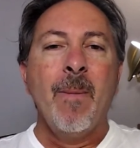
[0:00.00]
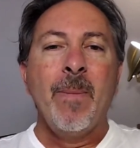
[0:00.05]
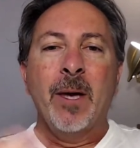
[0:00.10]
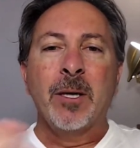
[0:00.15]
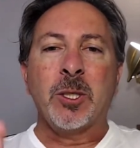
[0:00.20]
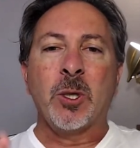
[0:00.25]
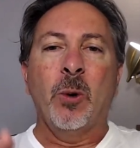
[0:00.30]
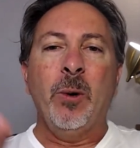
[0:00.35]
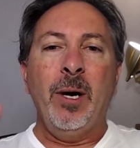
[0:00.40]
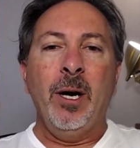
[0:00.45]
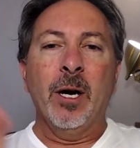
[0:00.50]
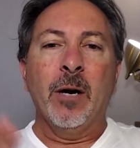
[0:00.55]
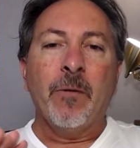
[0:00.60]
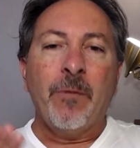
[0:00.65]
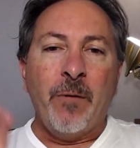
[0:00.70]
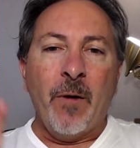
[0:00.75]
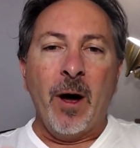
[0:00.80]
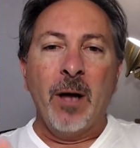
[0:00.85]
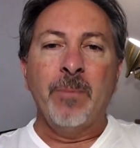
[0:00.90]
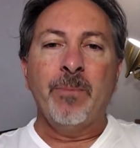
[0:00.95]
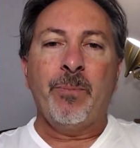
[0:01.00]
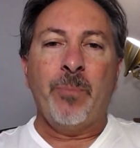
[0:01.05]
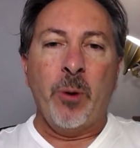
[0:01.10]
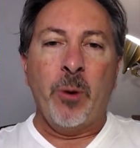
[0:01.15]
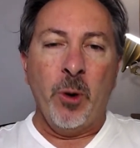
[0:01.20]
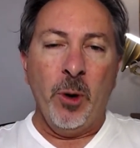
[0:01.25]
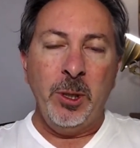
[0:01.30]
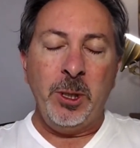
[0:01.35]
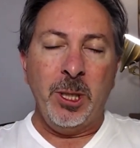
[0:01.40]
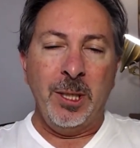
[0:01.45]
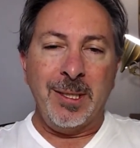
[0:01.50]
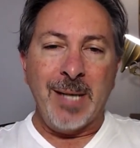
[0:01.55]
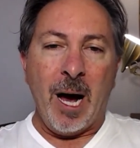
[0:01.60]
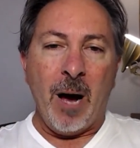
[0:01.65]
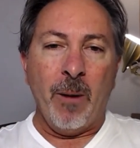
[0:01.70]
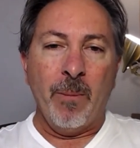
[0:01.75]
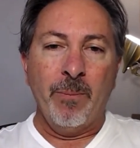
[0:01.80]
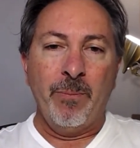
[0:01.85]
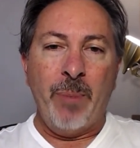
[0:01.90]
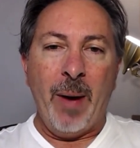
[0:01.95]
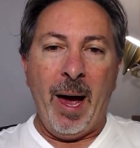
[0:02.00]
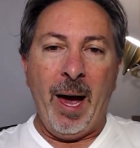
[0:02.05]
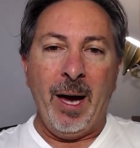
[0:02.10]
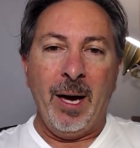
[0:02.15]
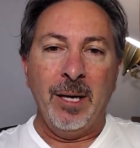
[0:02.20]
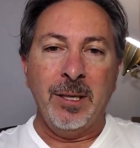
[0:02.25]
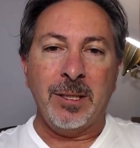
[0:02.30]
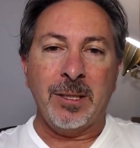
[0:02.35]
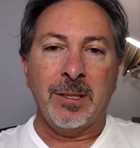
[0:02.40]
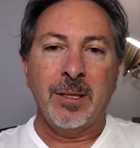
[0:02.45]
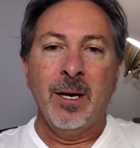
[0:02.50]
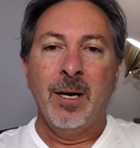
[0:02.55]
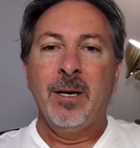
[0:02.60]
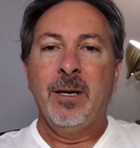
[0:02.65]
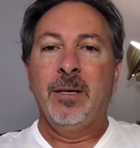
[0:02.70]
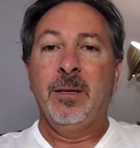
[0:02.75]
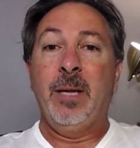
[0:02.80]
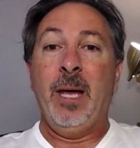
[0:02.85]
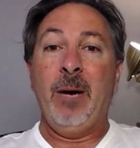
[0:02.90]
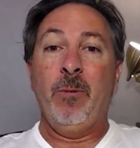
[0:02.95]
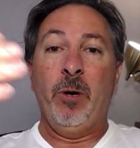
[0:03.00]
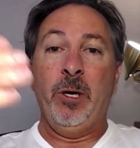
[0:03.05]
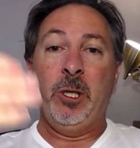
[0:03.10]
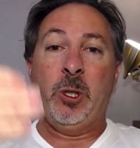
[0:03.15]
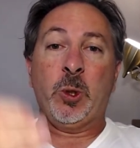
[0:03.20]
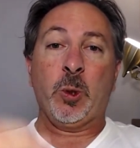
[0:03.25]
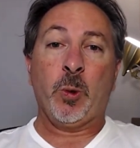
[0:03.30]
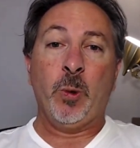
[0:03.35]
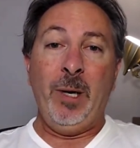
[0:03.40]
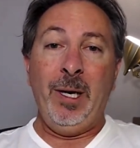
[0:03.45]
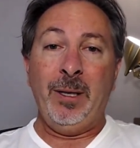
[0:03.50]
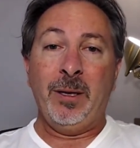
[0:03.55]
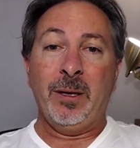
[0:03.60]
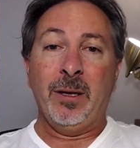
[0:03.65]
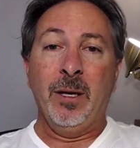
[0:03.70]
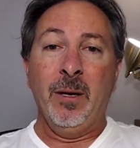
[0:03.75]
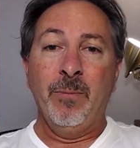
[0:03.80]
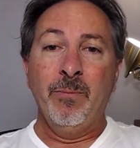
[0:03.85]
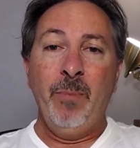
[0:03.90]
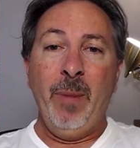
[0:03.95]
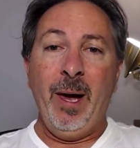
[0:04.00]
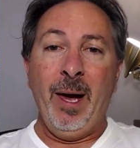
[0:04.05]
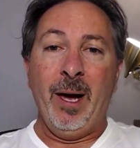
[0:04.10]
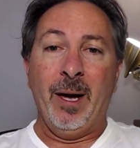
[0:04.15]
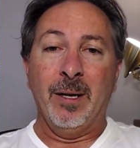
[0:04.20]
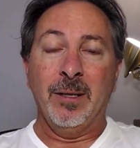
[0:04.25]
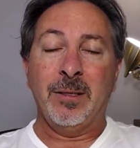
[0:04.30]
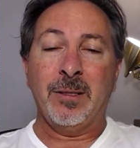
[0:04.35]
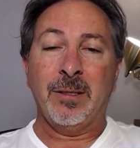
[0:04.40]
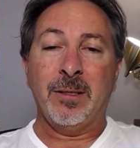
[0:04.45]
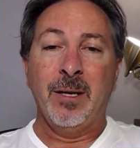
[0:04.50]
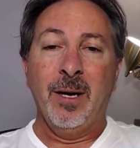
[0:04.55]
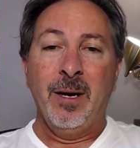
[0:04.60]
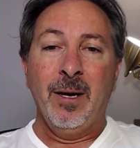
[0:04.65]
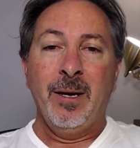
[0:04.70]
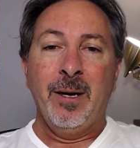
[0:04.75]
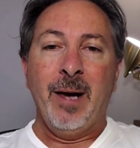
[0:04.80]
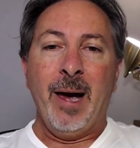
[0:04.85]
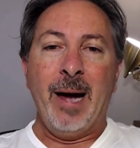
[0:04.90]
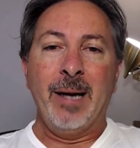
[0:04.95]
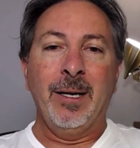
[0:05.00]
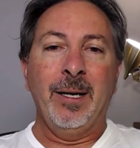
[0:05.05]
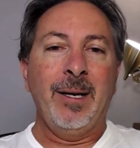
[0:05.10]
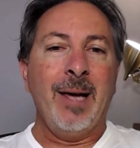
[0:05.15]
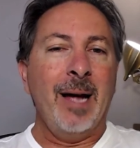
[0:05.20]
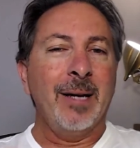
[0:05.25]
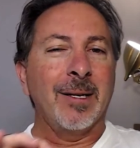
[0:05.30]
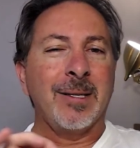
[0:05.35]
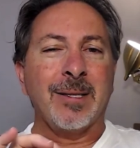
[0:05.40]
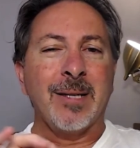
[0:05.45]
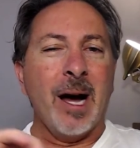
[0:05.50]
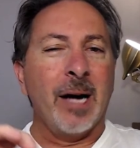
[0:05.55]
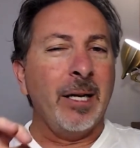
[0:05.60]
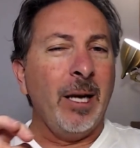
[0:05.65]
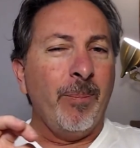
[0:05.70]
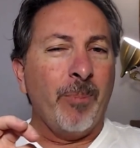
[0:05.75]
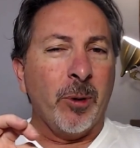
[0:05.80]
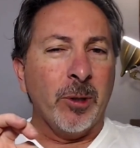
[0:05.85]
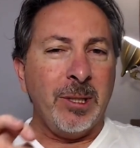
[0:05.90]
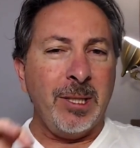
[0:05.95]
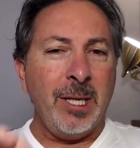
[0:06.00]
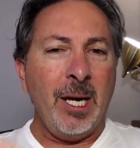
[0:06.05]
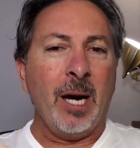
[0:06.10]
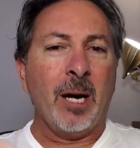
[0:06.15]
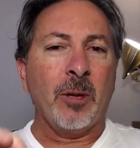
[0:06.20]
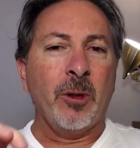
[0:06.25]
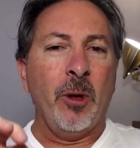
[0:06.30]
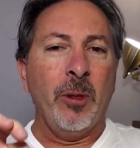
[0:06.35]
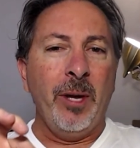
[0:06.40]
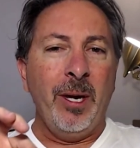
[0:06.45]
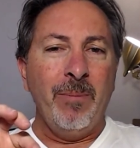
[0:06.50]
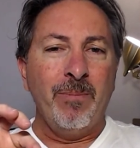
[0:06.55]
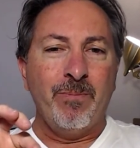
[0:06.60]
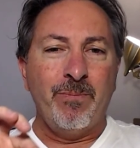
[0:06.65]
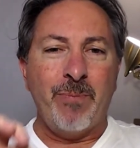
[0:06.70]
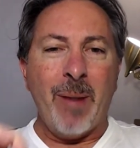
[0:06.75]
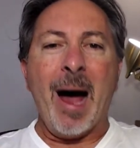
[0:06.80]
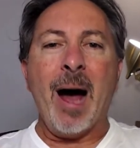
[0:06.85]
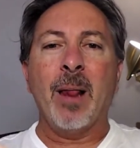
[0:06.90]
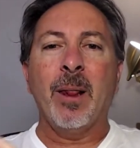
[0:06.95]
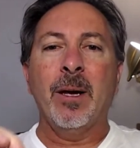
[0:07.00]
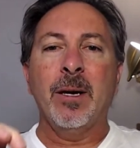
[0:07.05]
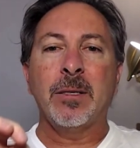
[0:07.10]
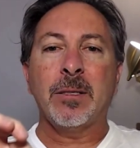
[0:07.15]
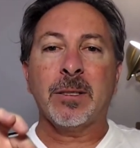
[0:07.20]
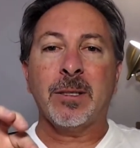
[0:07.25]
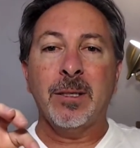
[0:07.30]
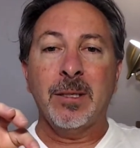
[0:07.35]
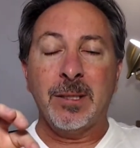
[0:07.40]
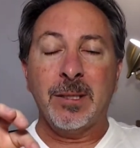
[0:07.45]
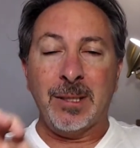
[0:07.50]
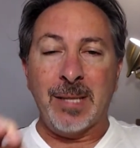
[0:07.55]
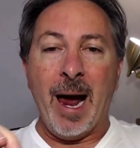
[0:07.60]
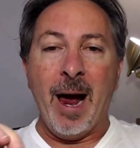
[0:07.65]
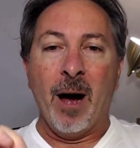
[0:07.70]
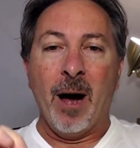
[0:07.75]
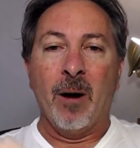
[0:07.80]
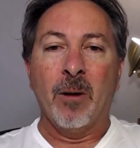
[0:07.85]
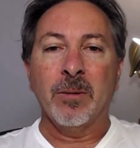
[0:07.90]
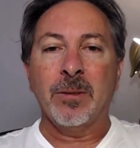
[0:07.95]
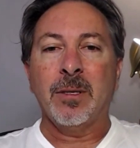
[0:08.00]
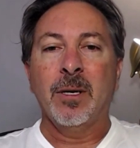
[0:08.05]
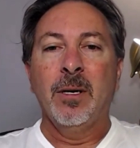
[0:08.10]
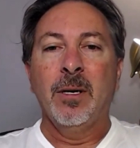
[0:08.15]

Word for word: So Earfun pushes out bass, they retreat the mids. And again, it's not a particularly balanced sound.